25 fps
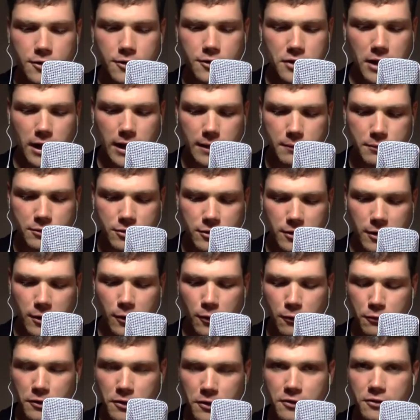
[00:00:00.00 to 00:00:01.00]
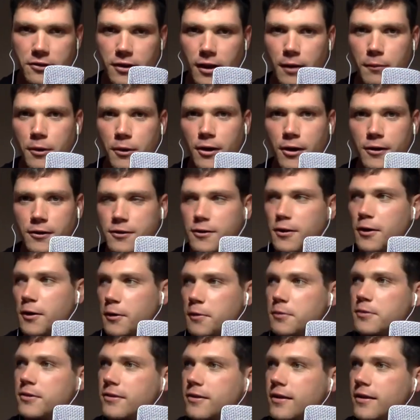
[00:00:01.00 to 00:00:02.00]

jobs over the summer. So it